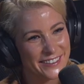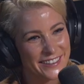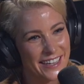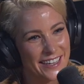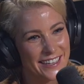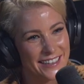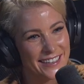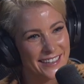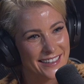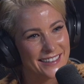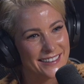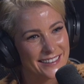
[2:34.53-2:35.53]
To deal with
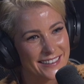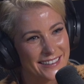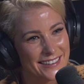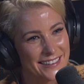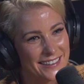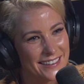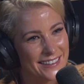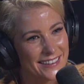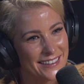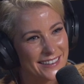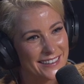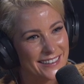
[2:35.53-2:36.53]
that though, I was just like,
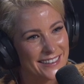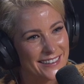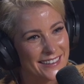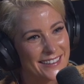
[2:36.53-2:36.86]
fuck, this is